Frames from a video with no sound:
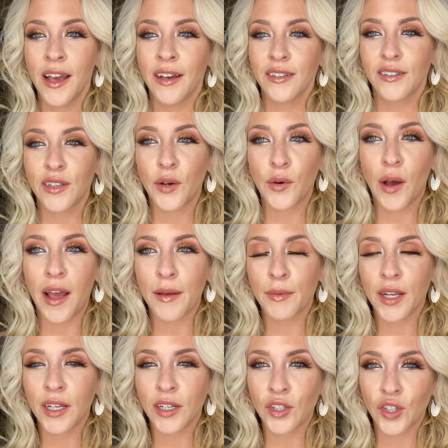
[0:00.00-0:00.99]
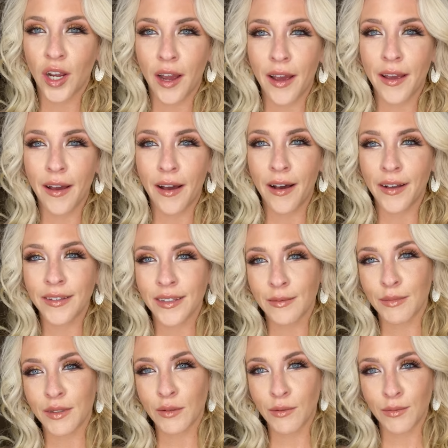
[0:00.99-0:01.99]
So I'm going to try on some
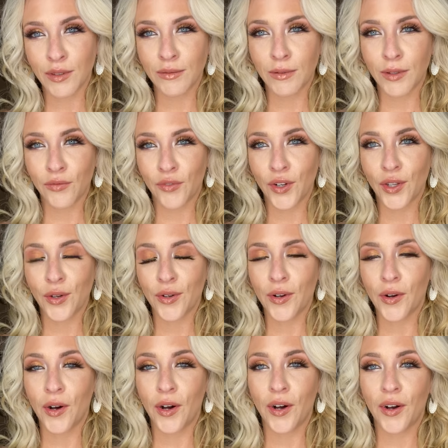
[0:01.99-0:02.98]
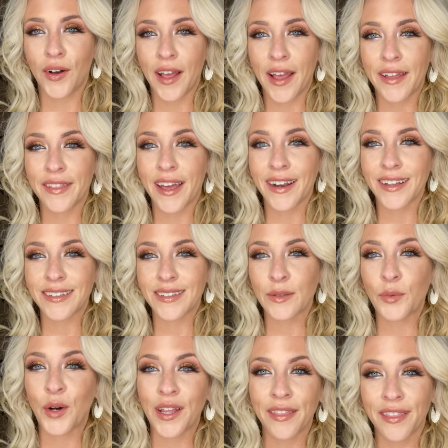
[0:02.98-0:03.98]
swimsuits for you all. And that is
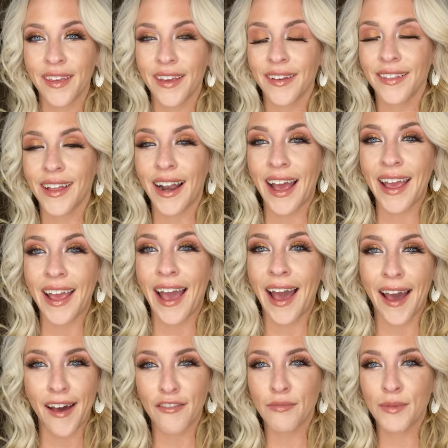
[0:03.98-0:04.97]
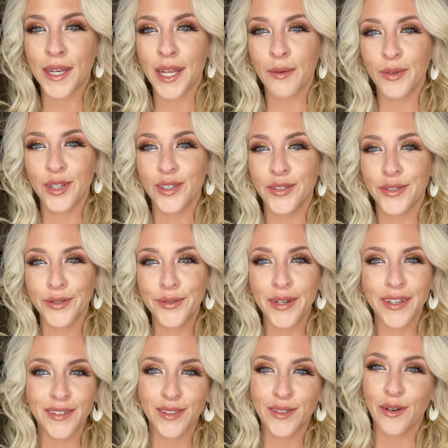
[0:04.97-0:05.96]
one thing that I have been able to do
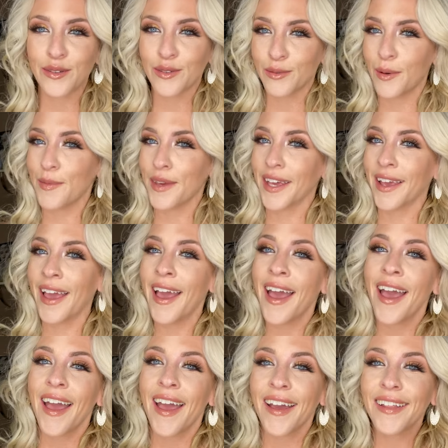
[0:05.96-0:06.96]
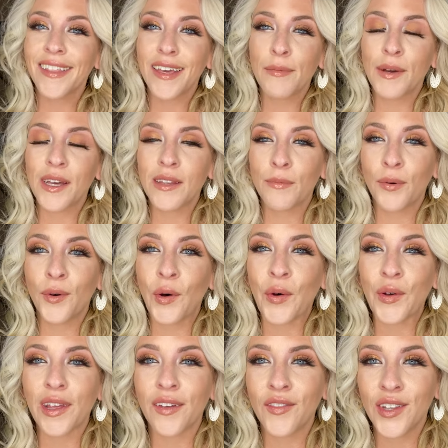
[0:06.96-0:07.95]
is go swimming and lay by the pool,
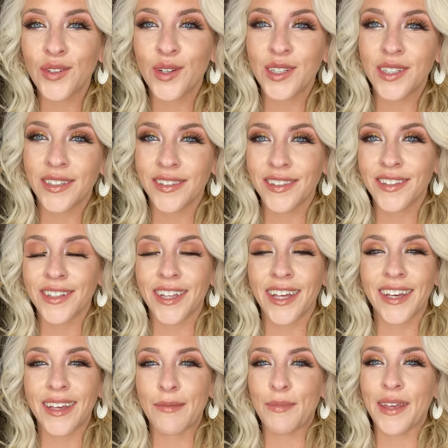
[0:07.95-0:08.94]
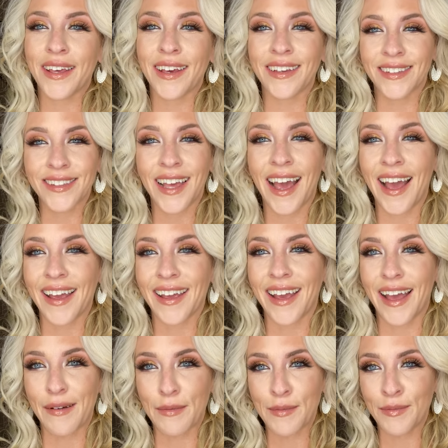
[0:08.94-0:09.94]
even though it doesn't look like it because I
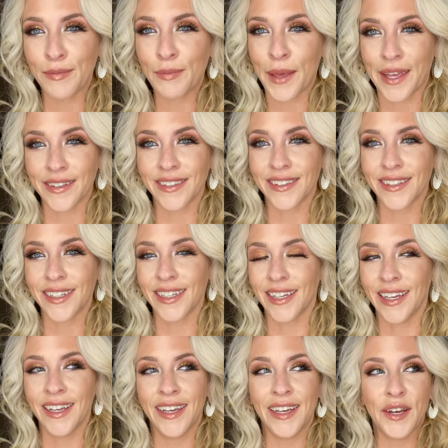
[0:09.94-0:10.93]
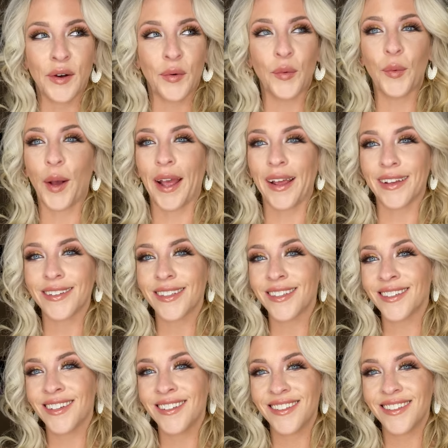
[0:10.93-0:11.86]
am pasty white.